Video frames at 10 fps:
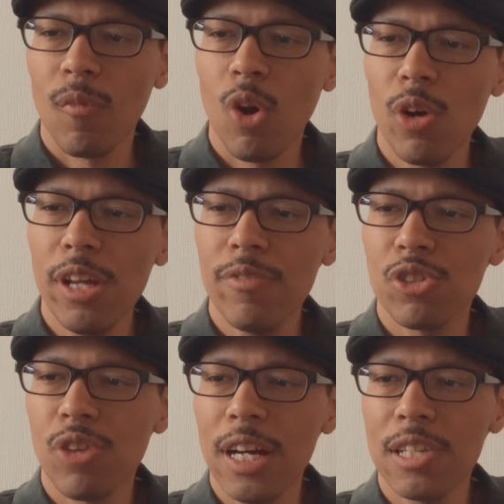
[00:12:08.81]
or even
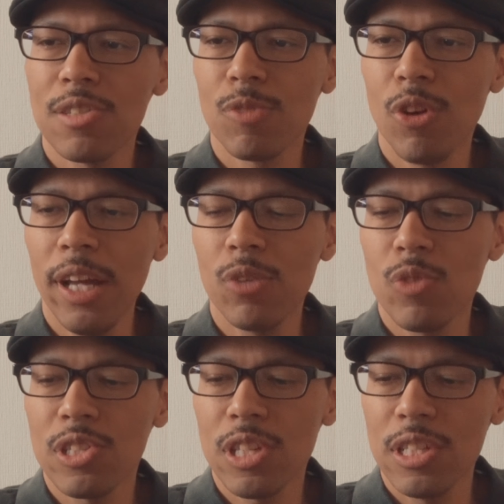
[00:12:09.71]
trying some grain
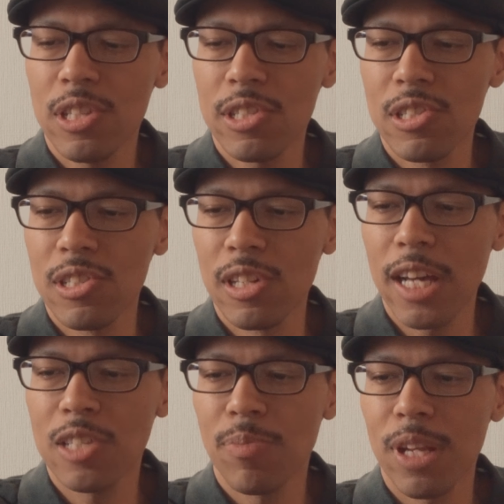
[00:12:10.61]
whiskeys, this is a
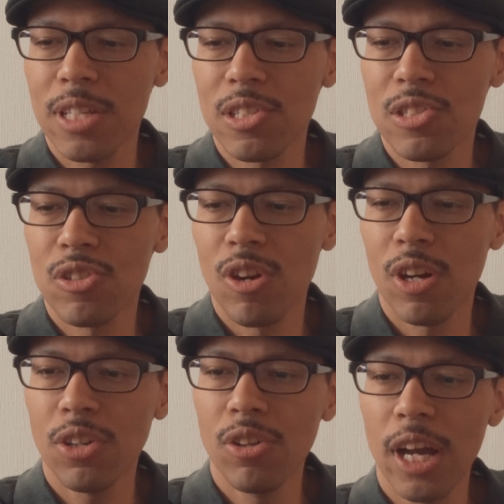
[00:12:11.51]
nice place to
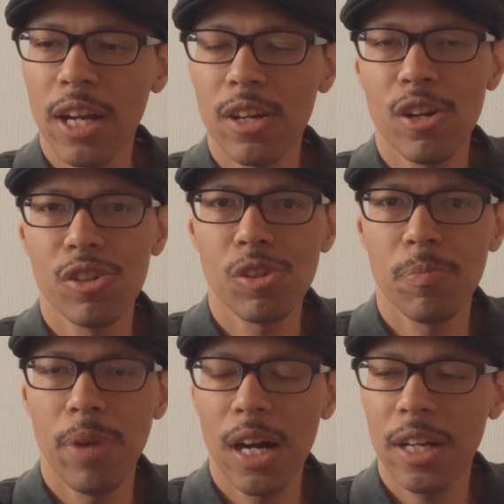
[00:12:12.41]
start. You're not going to hurt your
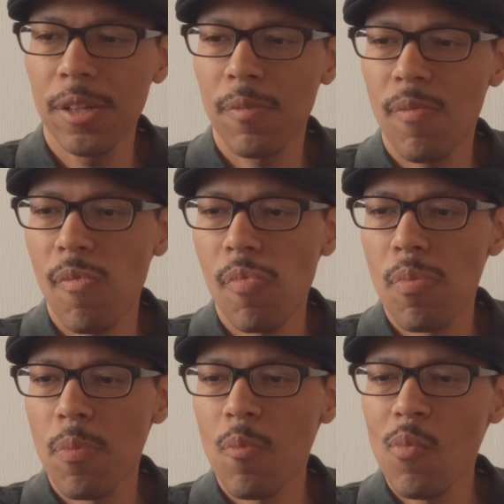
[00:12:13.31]
pocket.
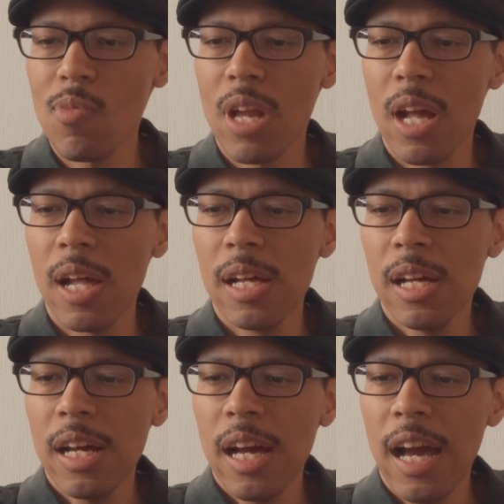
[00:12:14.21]

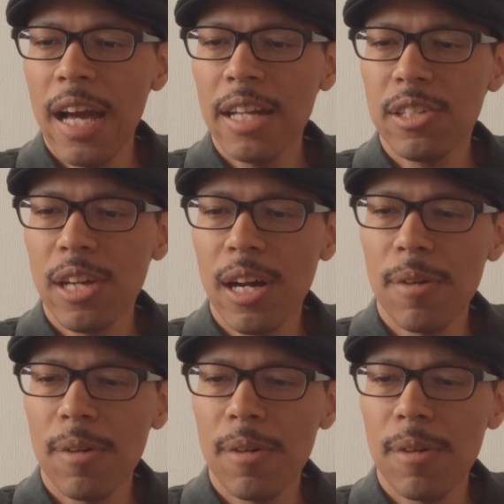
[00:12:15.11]
And